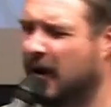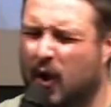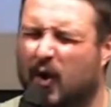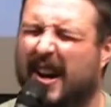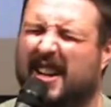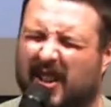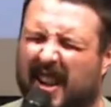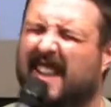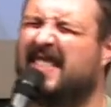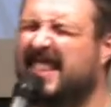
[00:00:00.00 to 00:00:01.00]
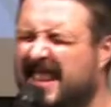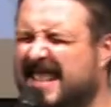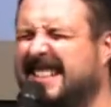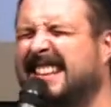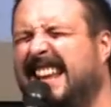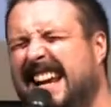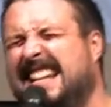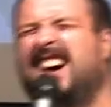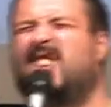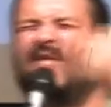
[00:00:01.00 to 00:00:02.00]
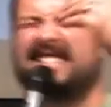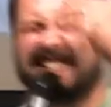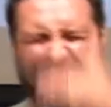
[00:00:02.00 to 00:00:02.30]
No greater love than this, and lay down one's